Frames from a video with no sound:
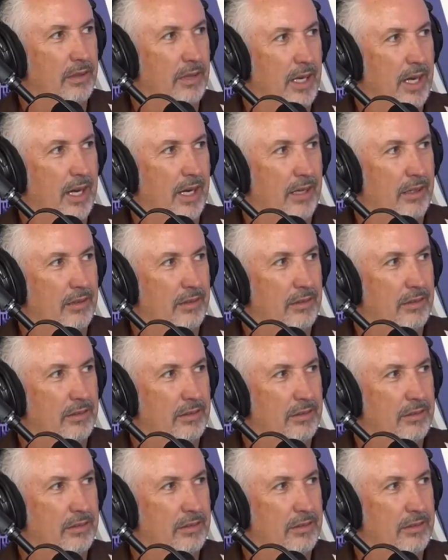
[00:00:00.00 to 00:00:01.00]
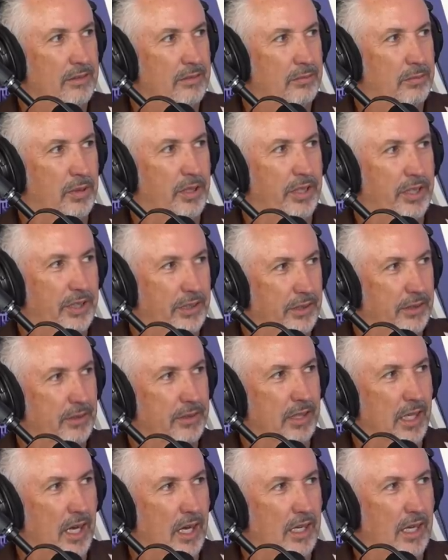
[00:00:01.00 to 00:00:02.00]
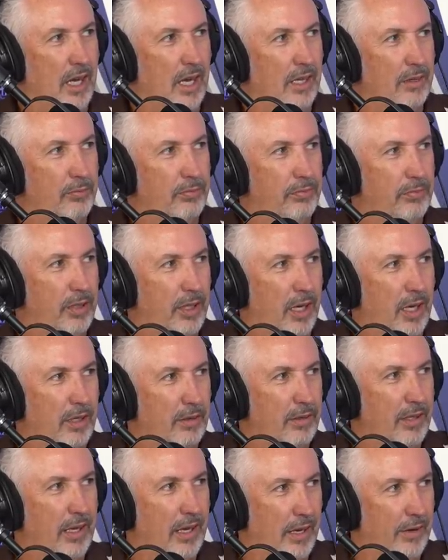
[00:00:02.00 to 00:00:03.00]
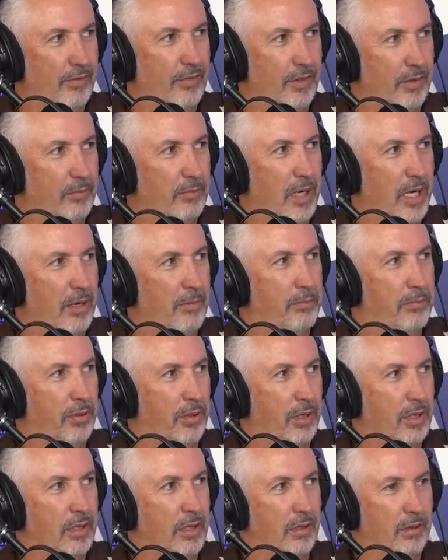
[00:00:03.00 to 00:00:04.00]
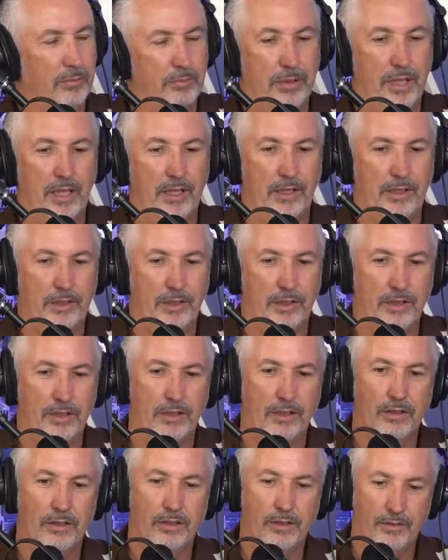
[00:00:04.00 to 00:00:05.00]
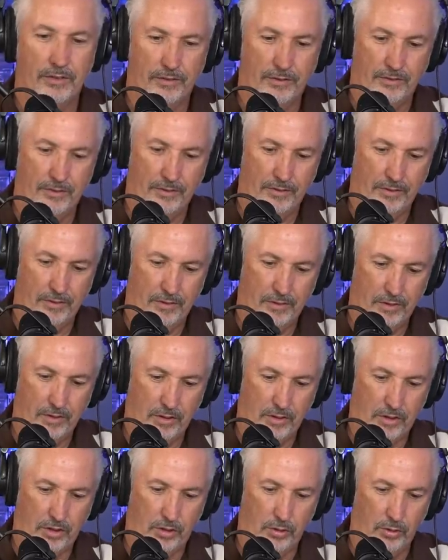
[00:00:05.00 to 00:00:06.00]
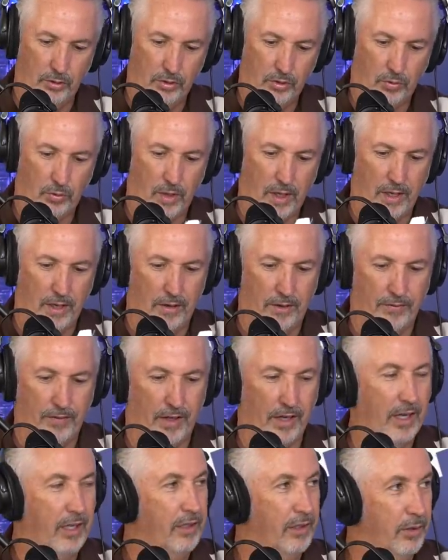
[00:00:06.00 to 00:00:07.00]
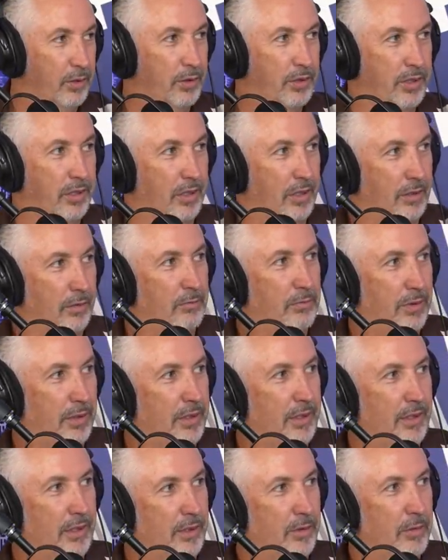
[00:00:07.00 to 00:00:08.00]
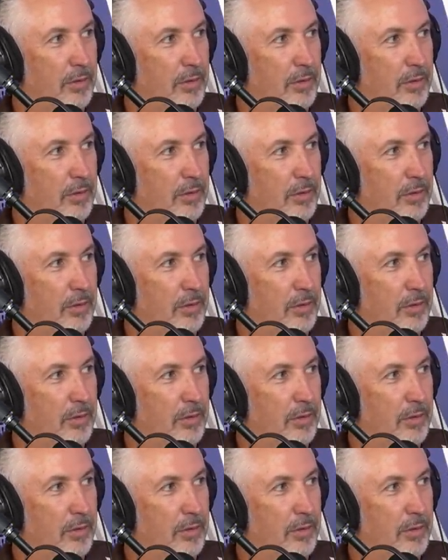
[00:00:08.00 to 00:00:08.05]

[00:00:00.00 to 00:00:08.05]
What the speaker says: Yeah. But here's, I have it in my book on page 212, and I used it completely